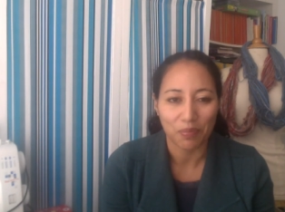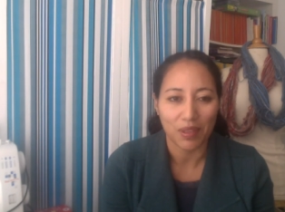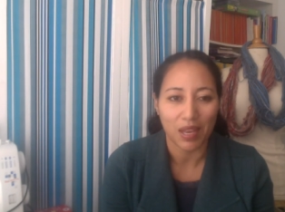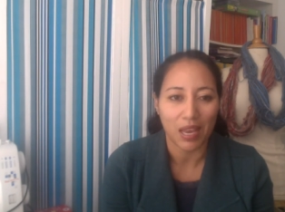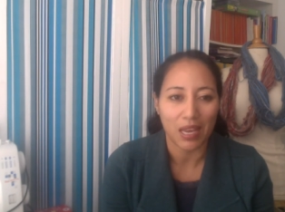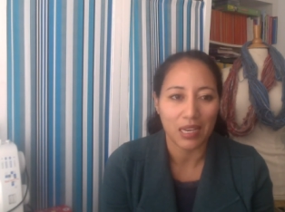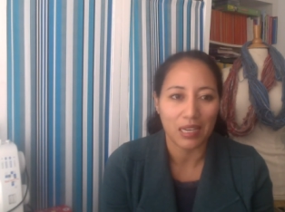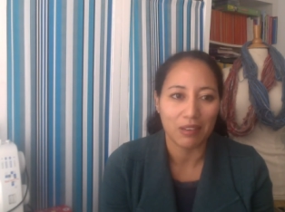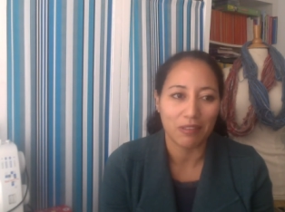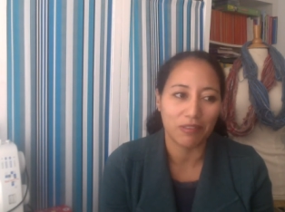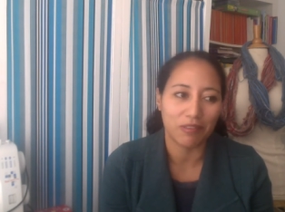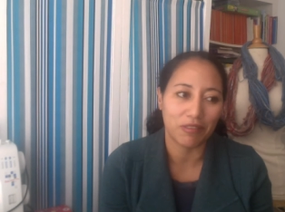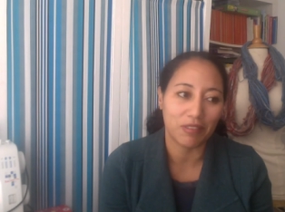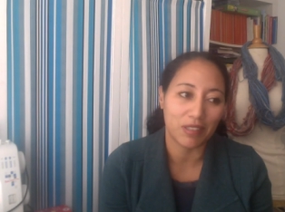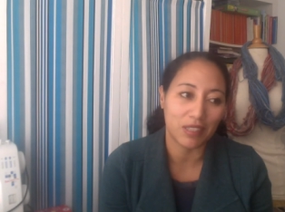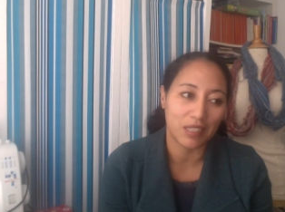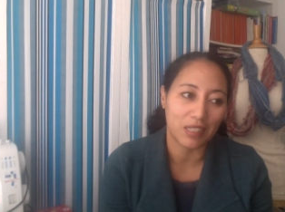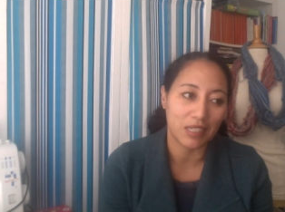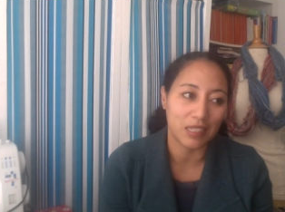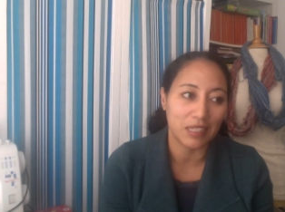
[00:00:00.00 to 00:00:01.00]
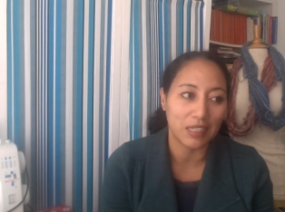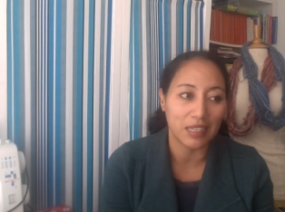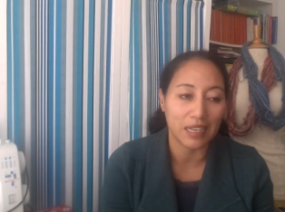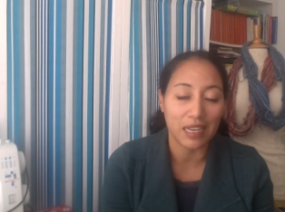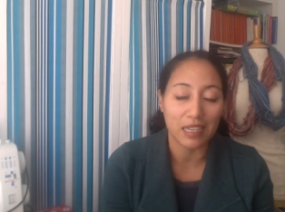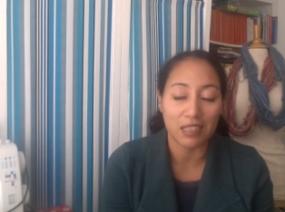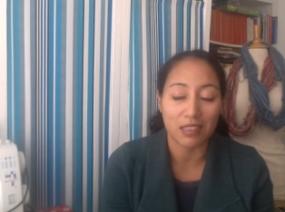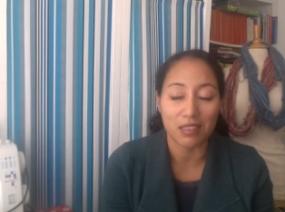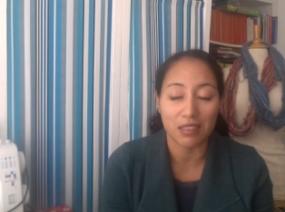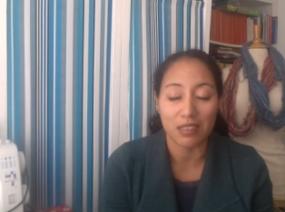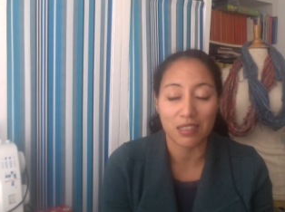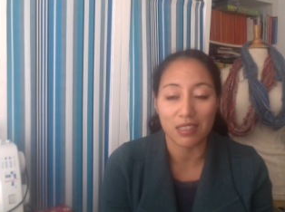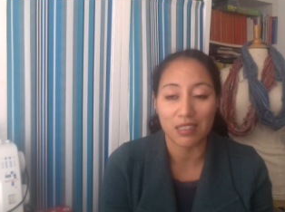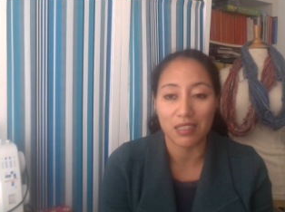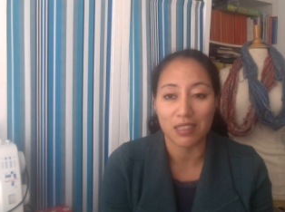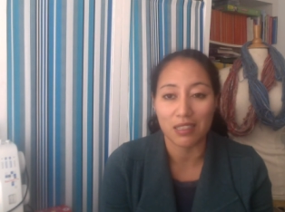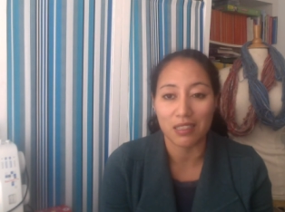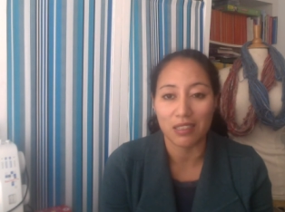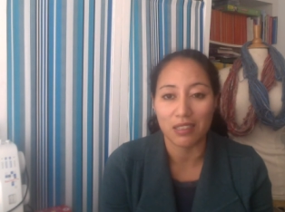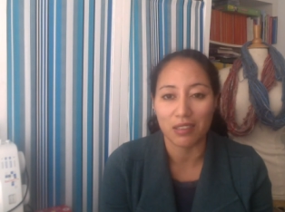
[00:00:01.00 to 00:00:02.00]
I live next
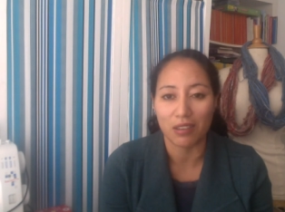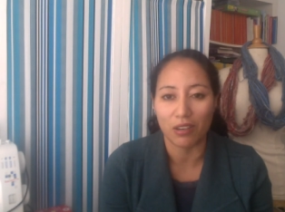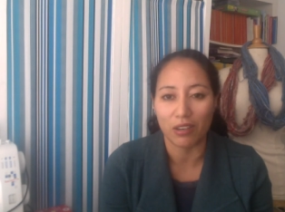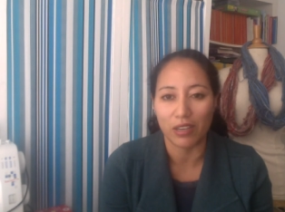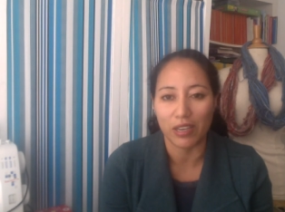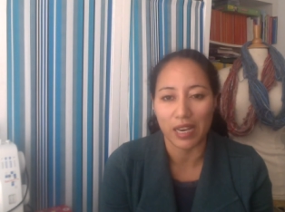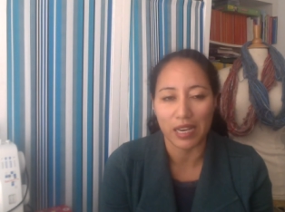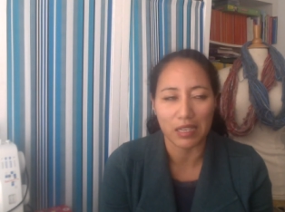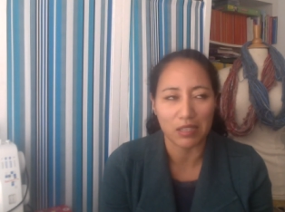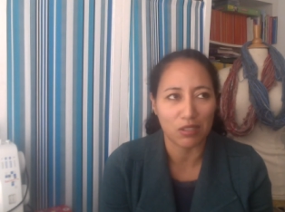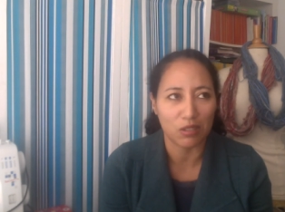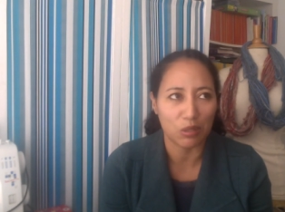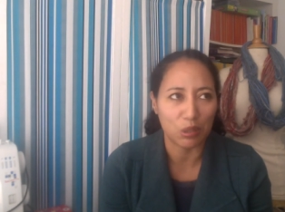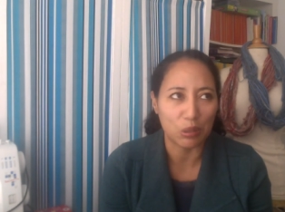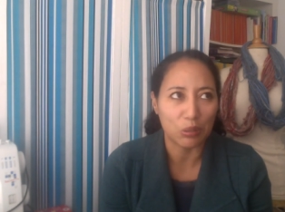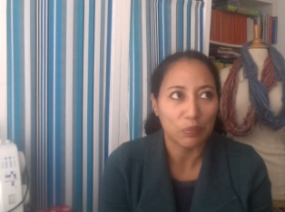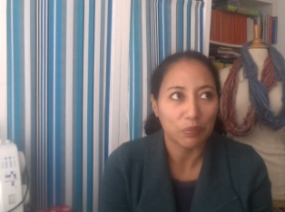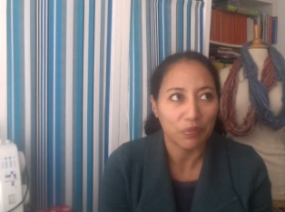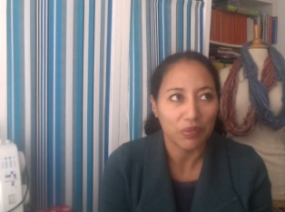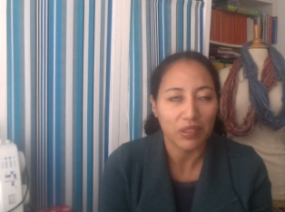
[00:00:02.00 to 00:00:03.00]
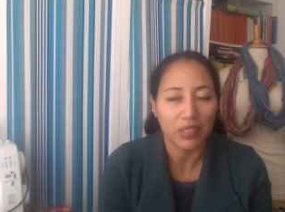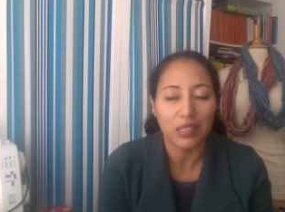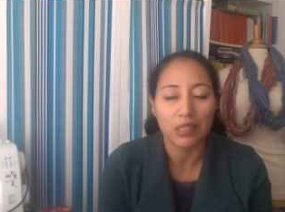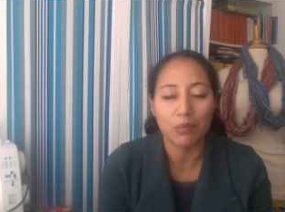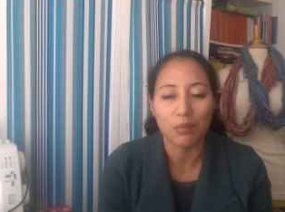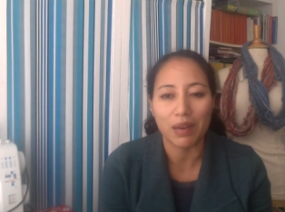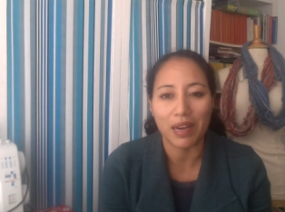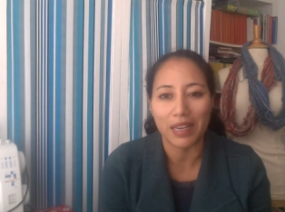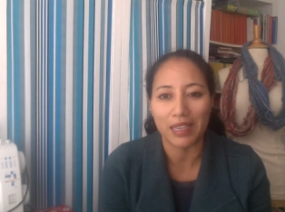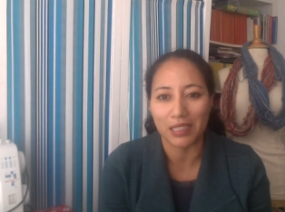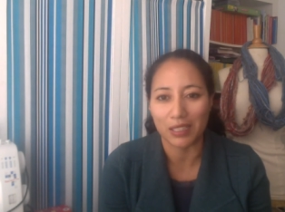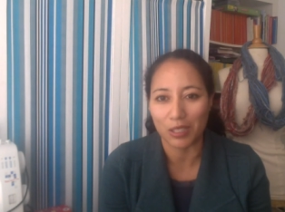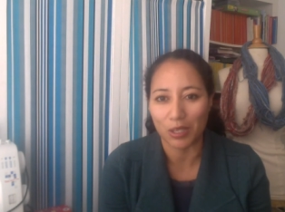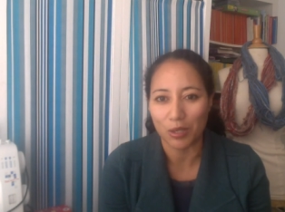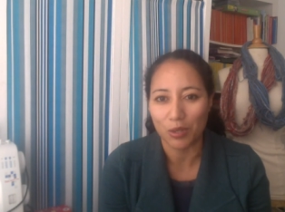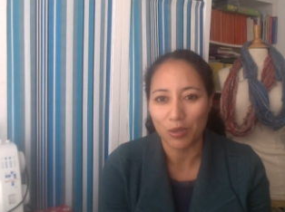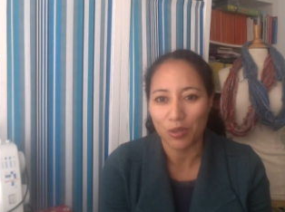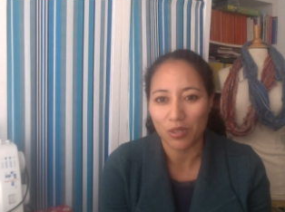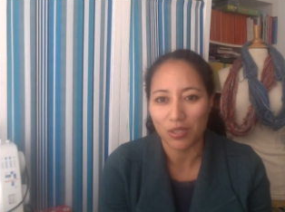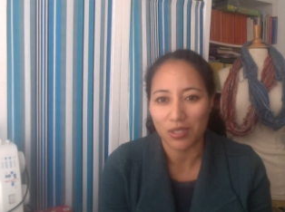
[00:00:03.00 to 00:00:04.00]
to, nearby the
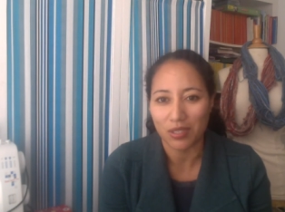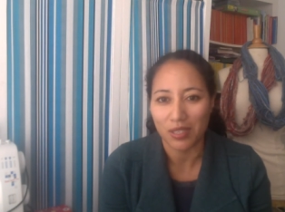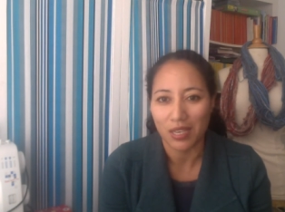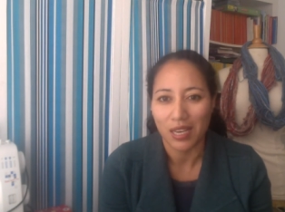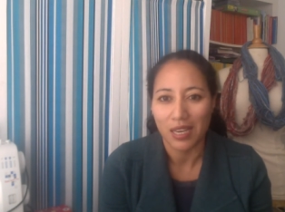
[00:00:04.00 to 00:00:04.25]
coast.